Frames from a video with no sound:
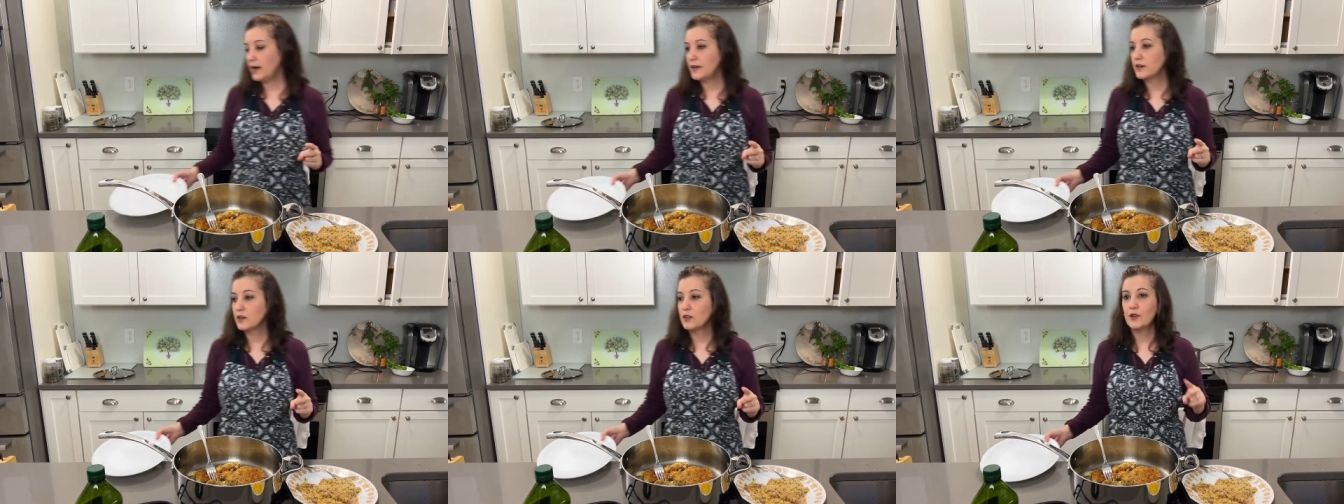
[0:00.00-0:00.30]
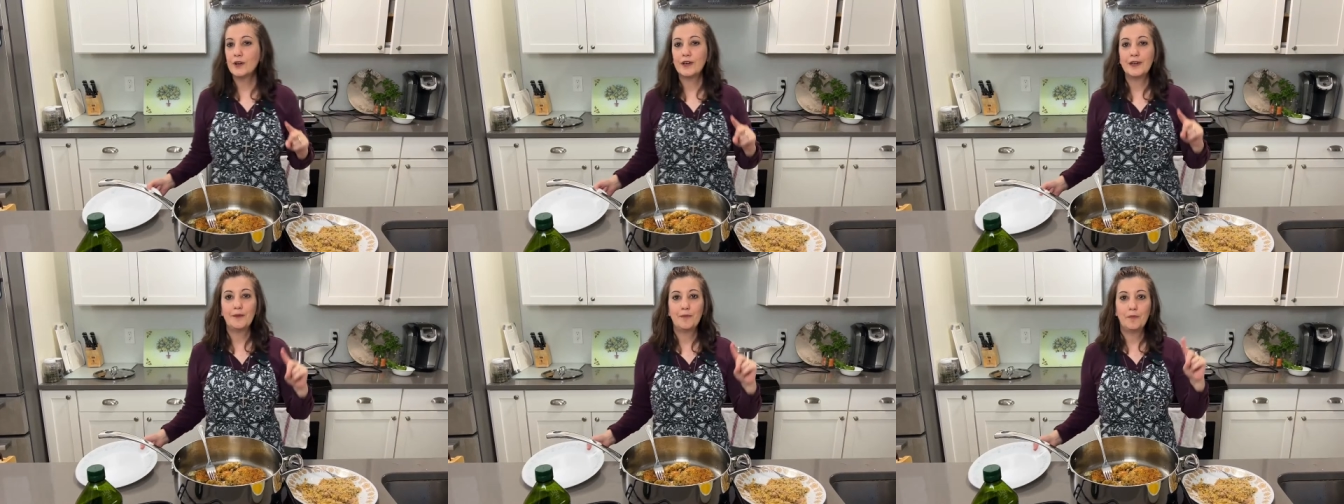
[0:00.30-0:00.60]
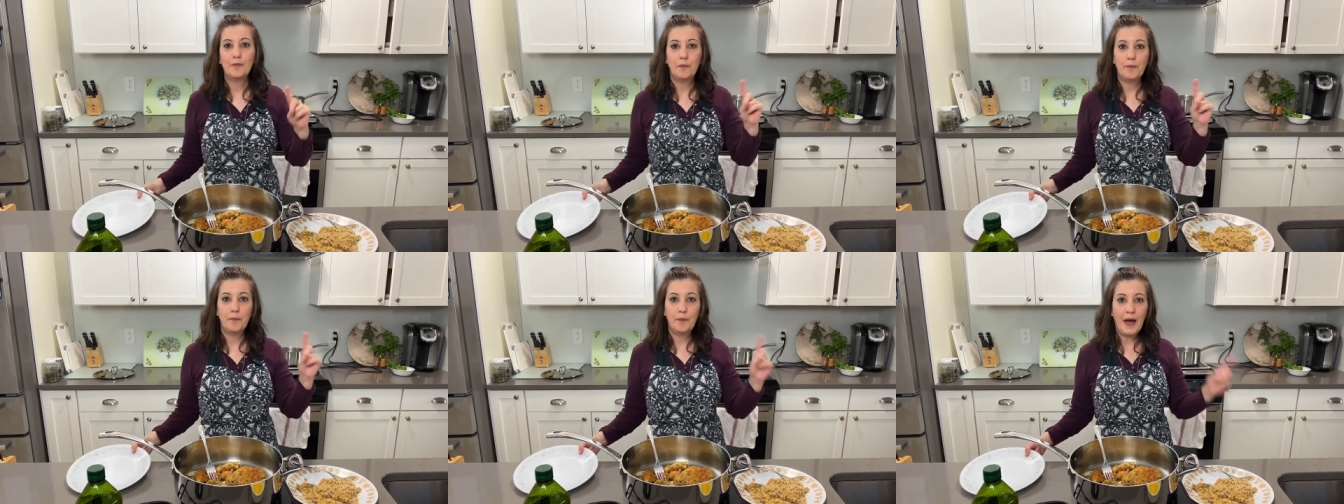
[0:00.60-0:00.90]
and
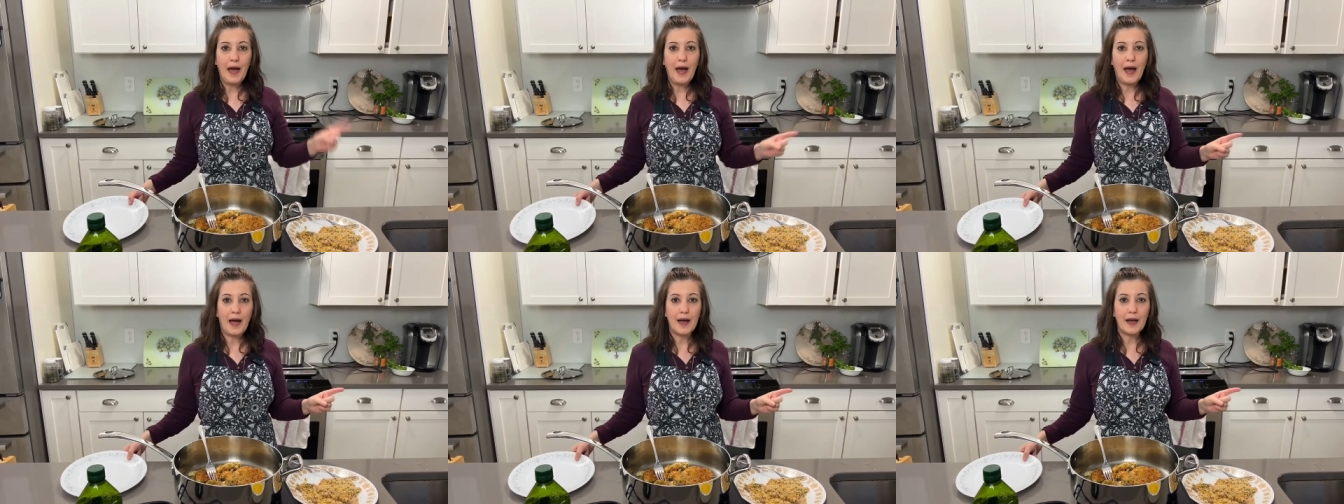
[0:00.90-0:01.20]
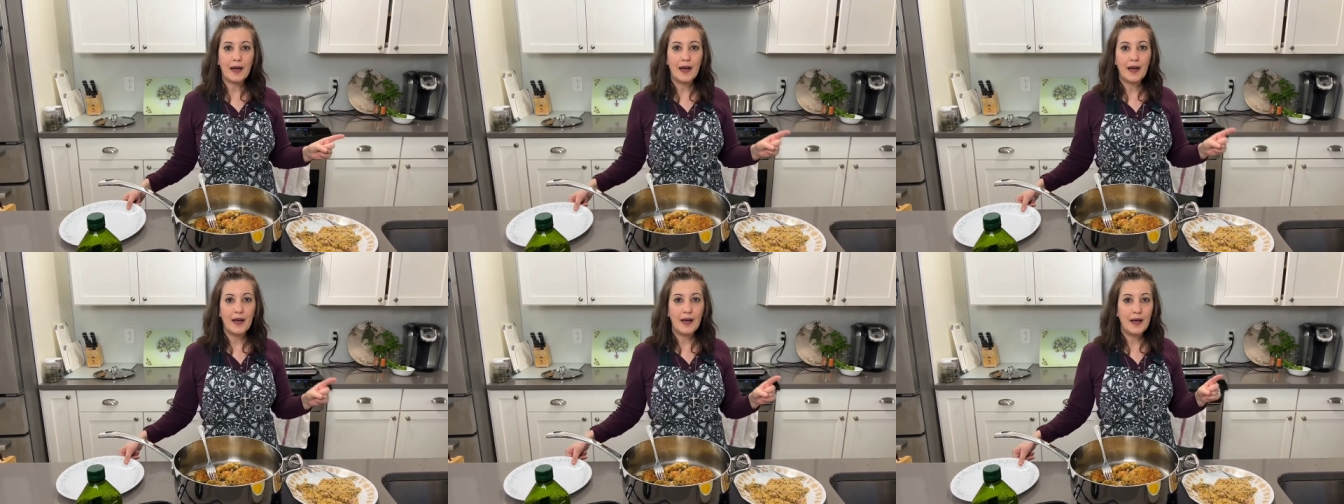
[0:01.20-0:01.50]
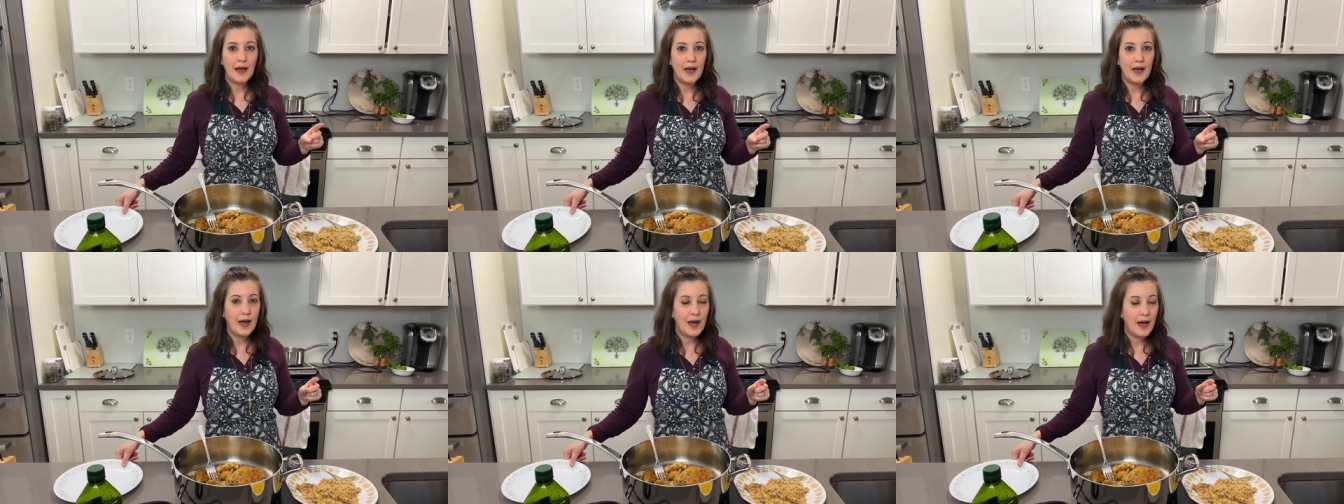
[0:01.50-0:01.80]
looking back,
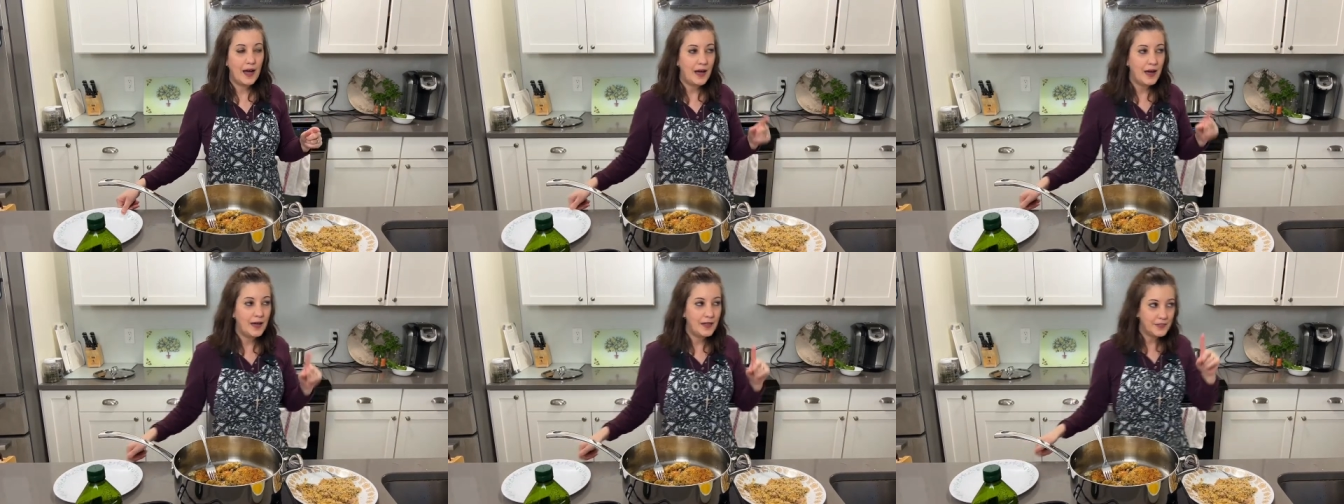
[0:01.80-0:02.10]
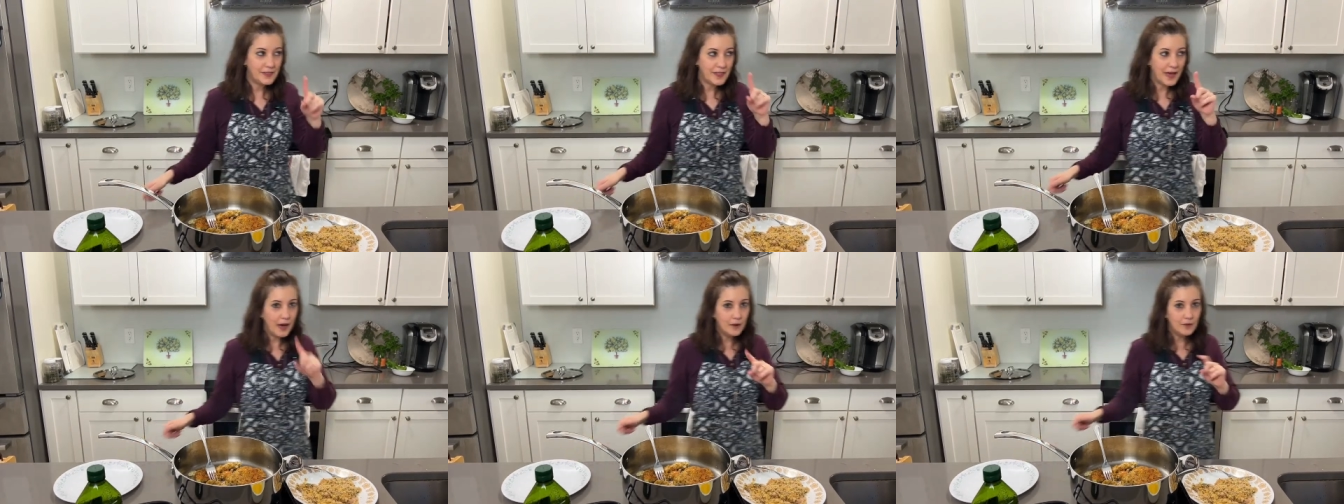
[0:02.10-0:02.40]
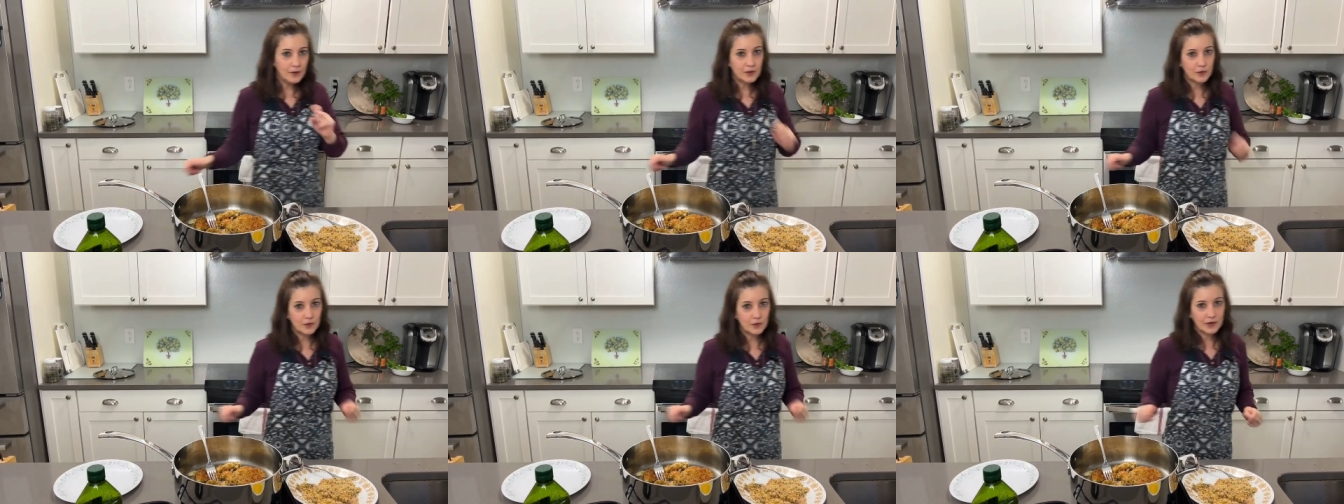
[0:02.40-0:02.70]
that
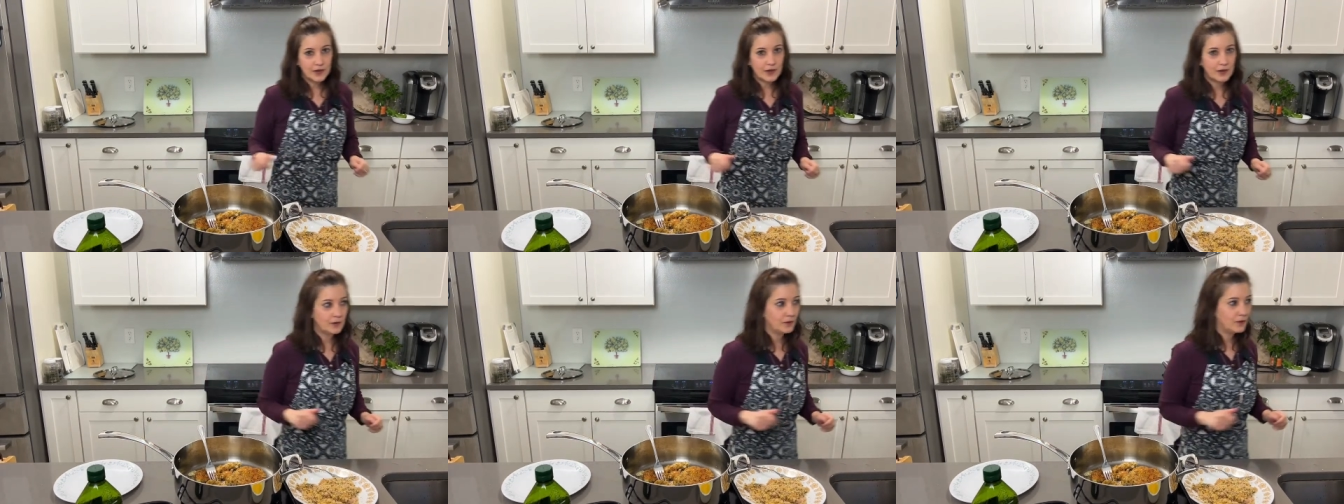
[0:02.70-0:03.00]
was when I